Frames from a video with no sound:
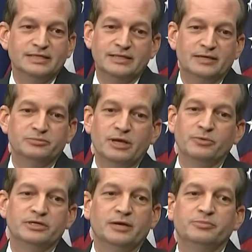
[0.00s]
That
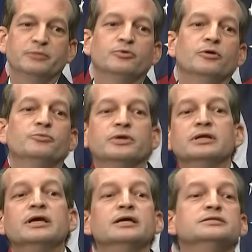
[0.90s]
would not be appropriate.
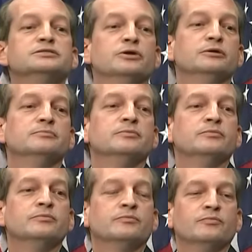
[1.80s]
Were you aware of it in
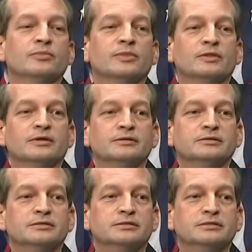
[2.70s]
Florida? I'm talking about it
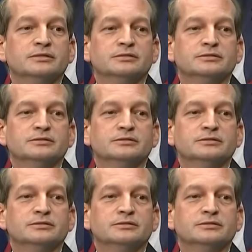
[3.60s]
in Florida.